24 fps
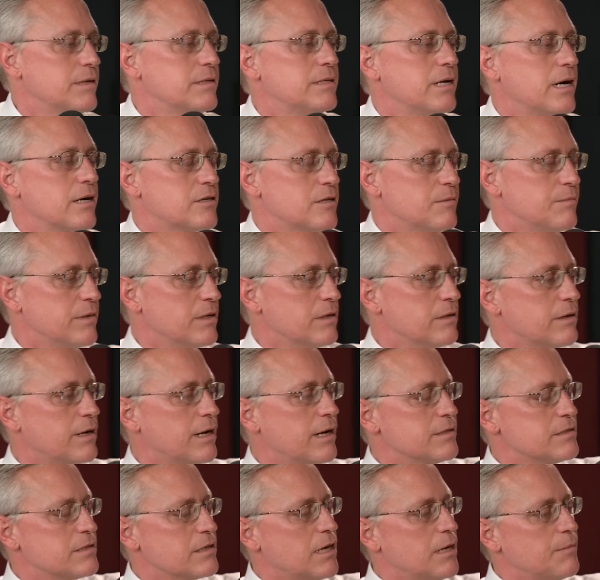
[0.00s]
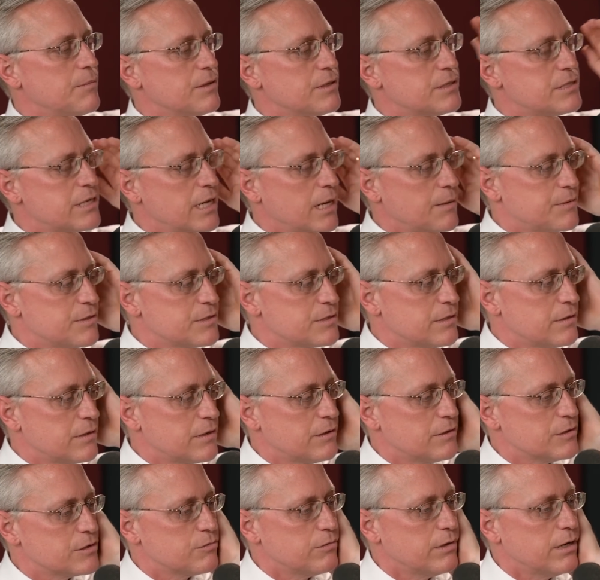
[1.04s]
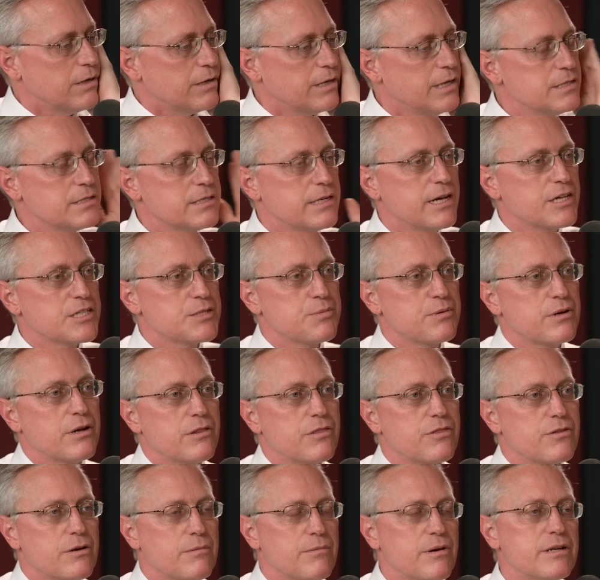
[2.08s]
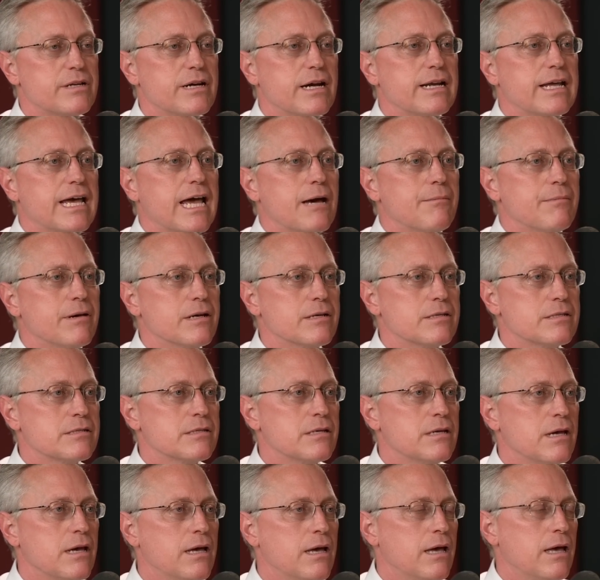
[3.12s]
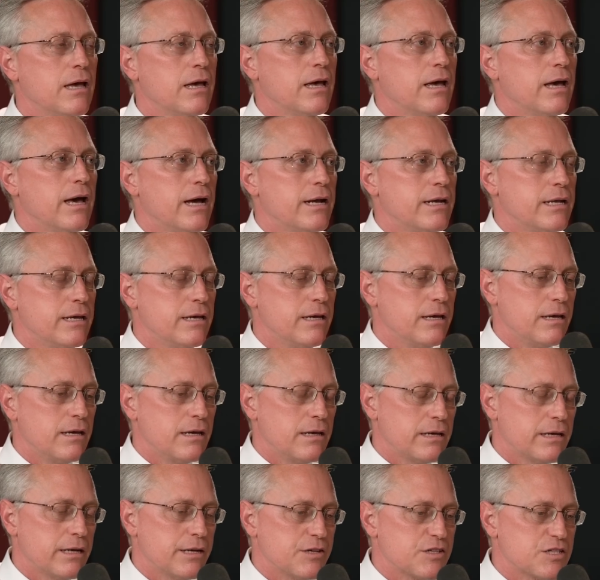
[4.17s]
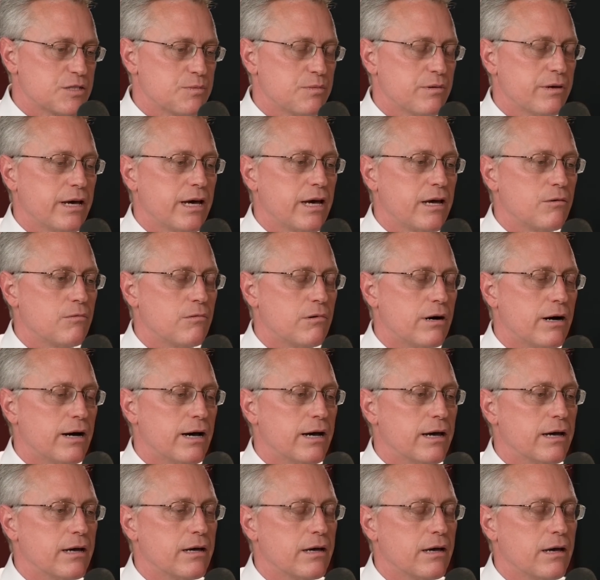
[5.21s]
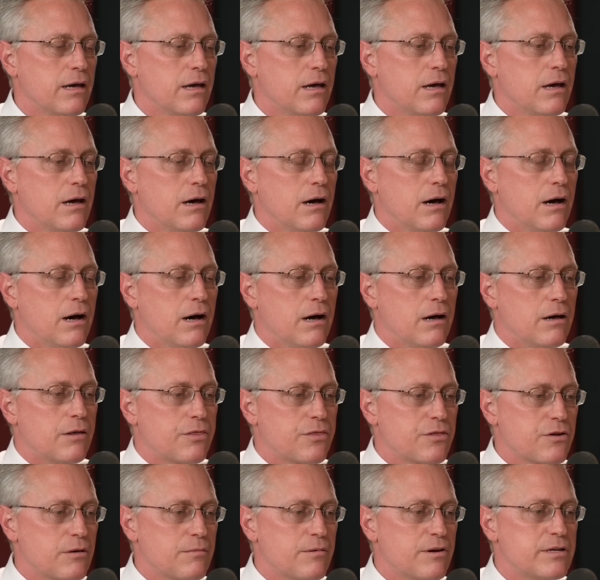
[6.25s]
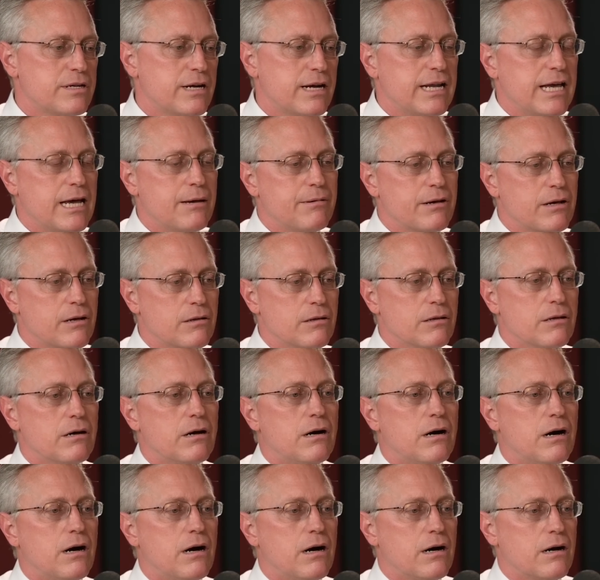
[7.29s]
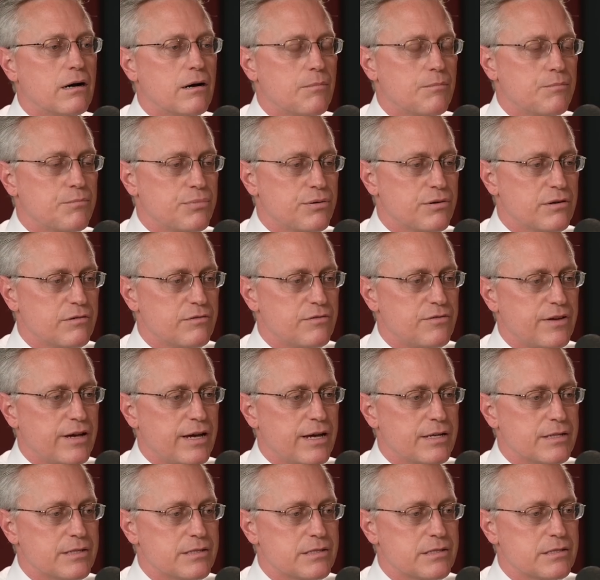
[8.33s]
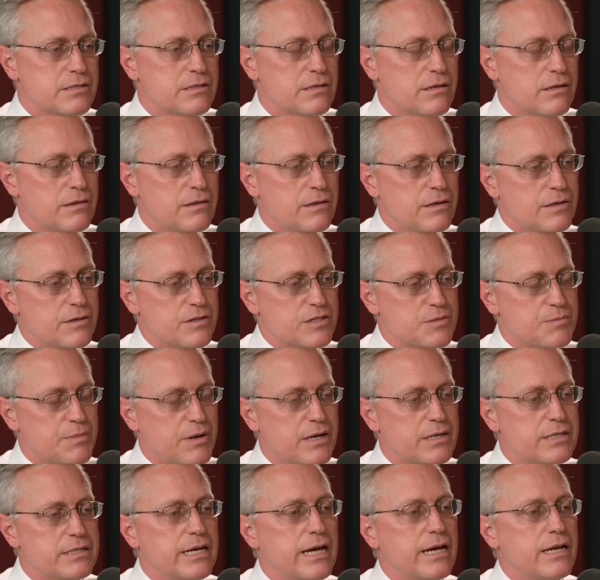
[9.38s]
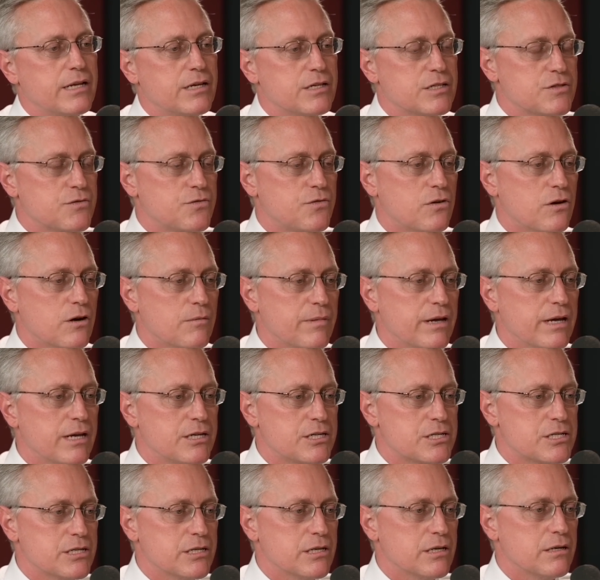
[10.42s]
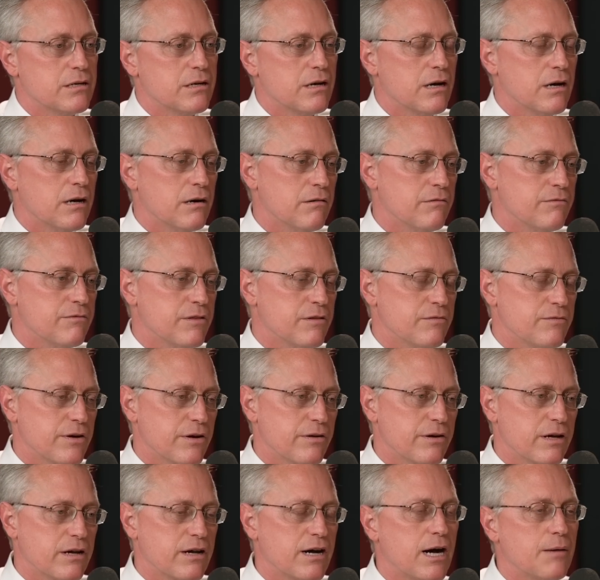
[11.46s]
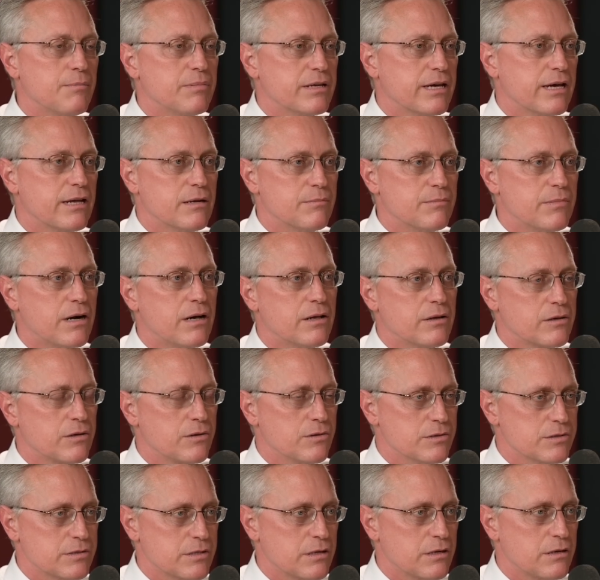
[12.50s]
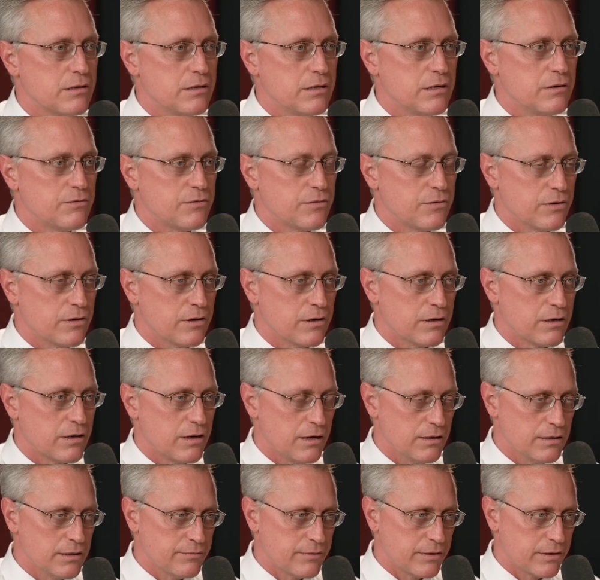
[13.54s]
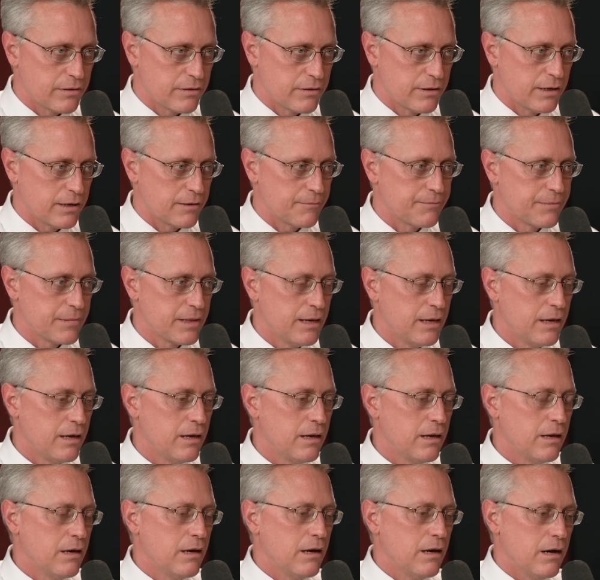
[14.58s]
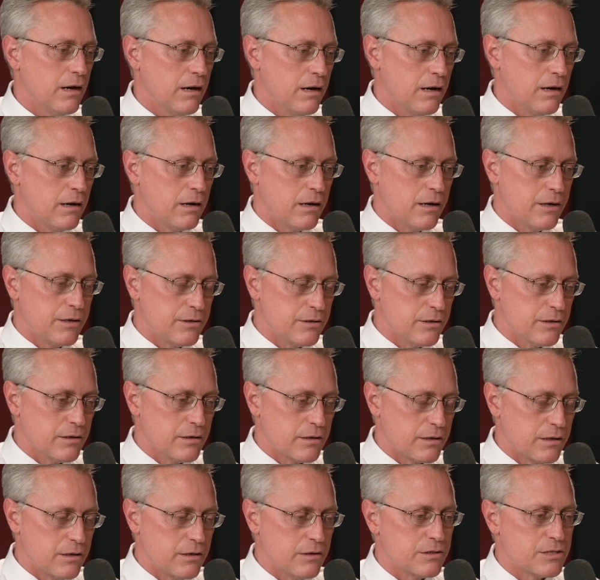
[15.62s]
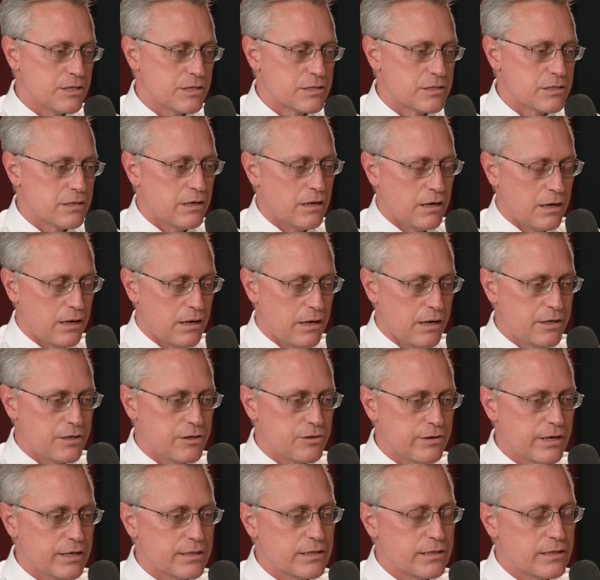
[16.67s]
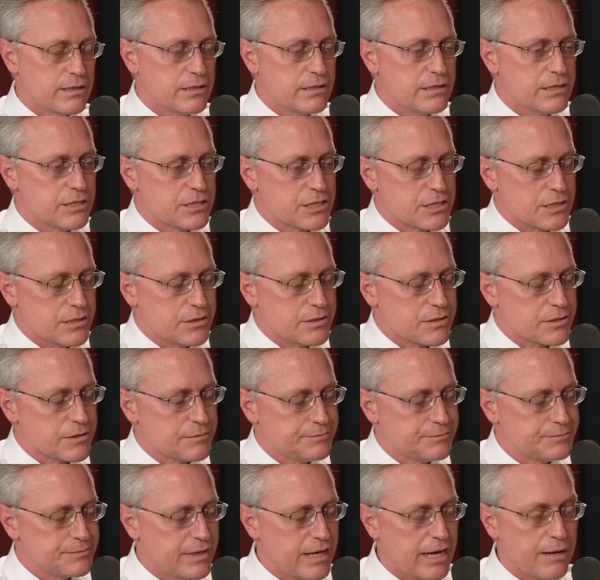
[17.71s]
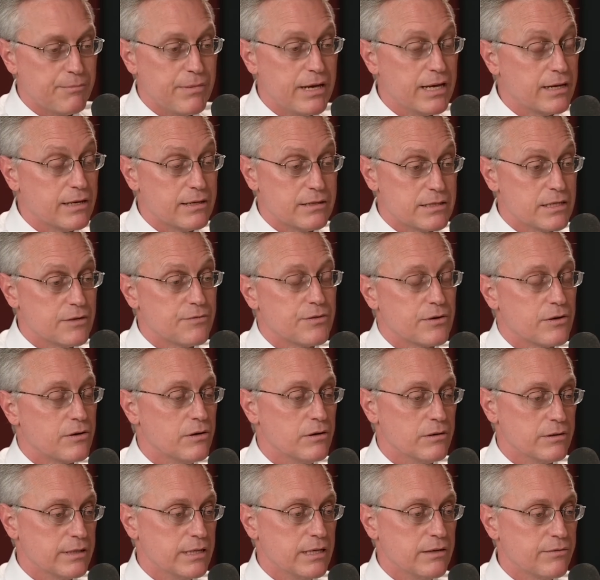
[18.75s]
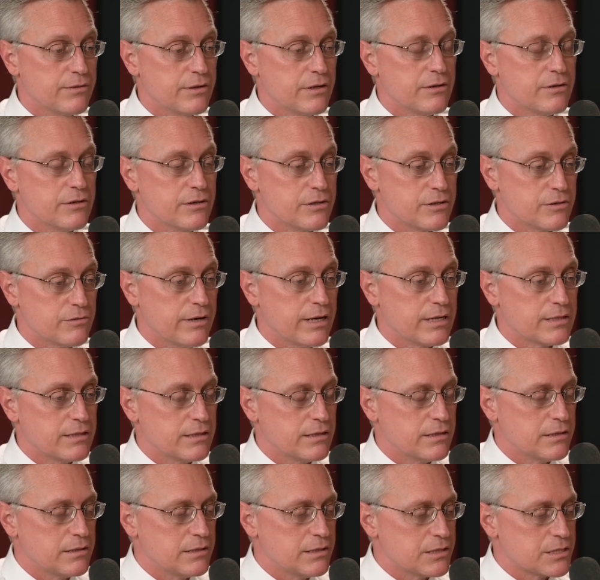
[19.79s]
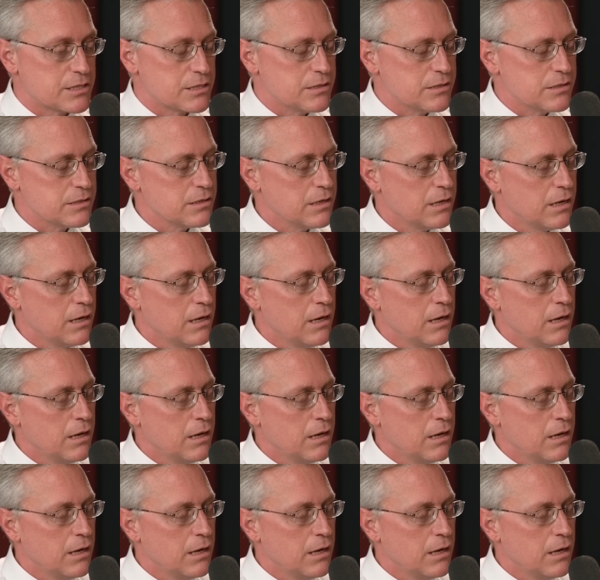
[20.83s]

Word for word: Dr. Miller has a couple of chapters in there as well. He's an expert on thermodynamics, and he can explain why thermodynamic law prevents the spontaneous formation of the very complicated molecules that you need for a living thing. Mm. Under, you know, just undirected conditions, and make it difficult even under directed conditions.